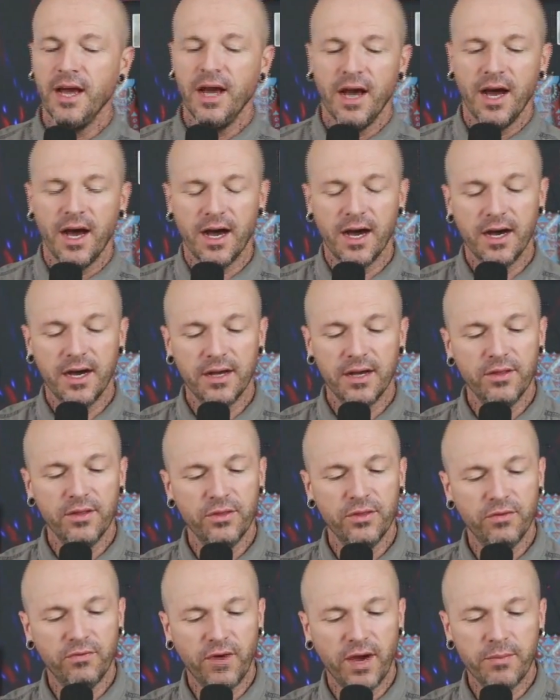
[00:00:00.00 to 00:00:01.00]

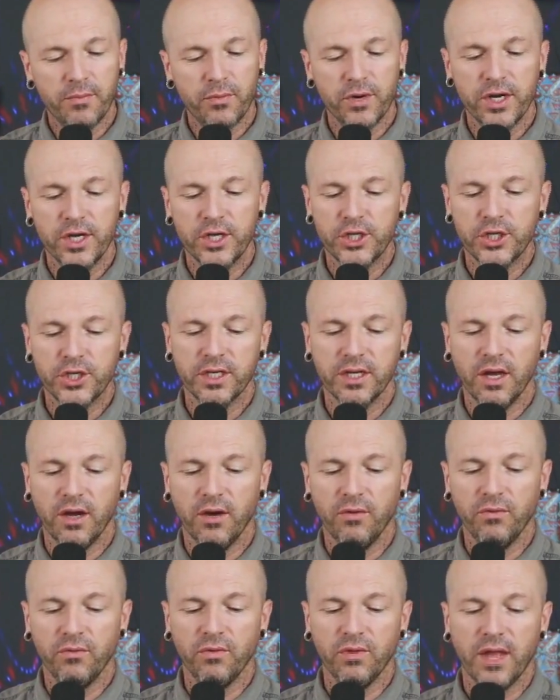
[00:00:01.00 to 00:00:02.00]
The vibration
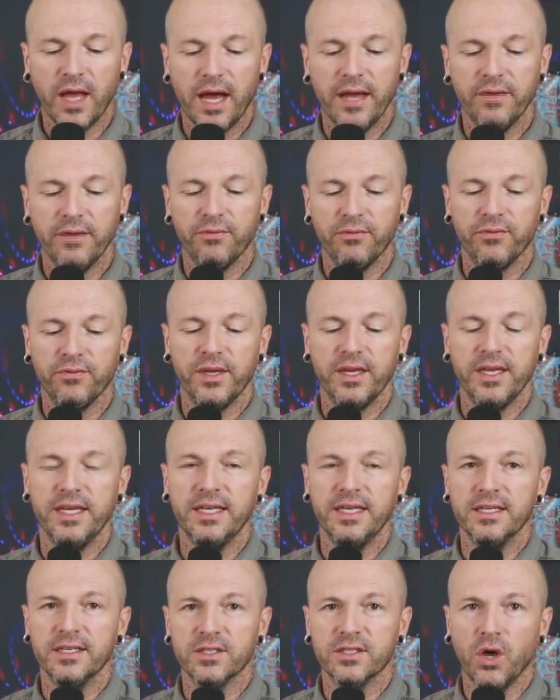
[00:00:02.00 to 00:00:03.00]
of life
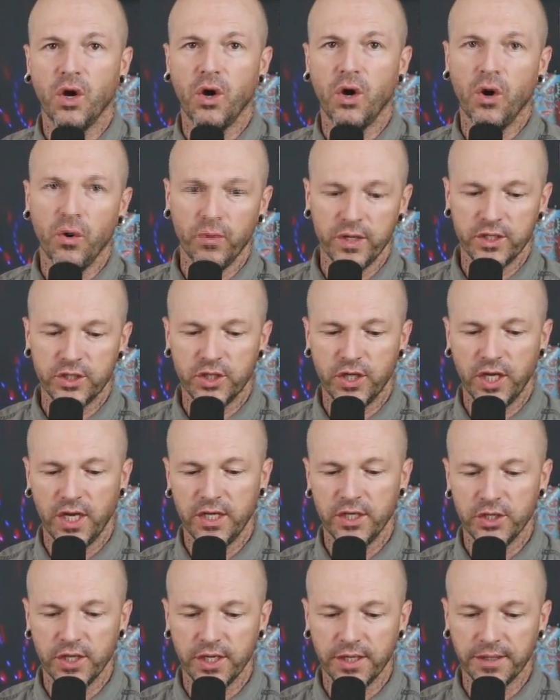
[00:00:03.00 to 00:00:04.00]
is always
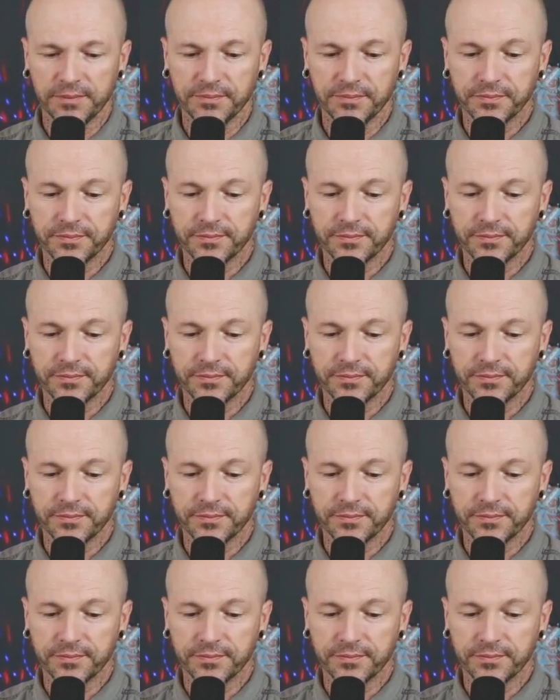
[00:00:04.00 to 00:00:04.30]
changing.